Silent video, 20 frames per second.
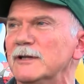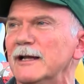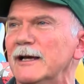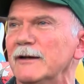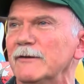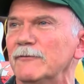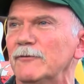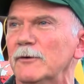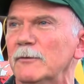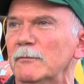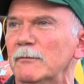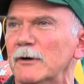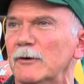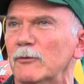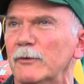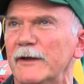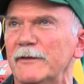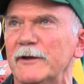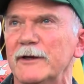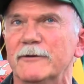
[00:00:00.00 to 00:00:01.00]
like from
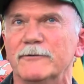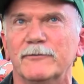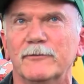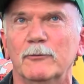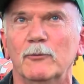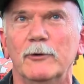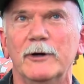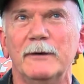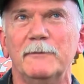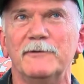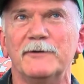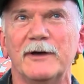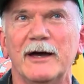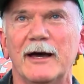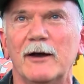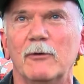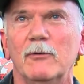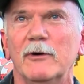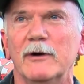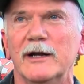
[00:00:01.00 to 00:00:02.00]
I think it's from
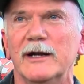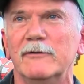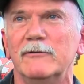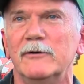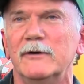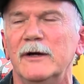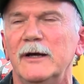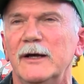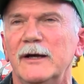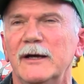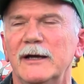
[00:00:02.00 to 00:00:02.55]
website or whatever,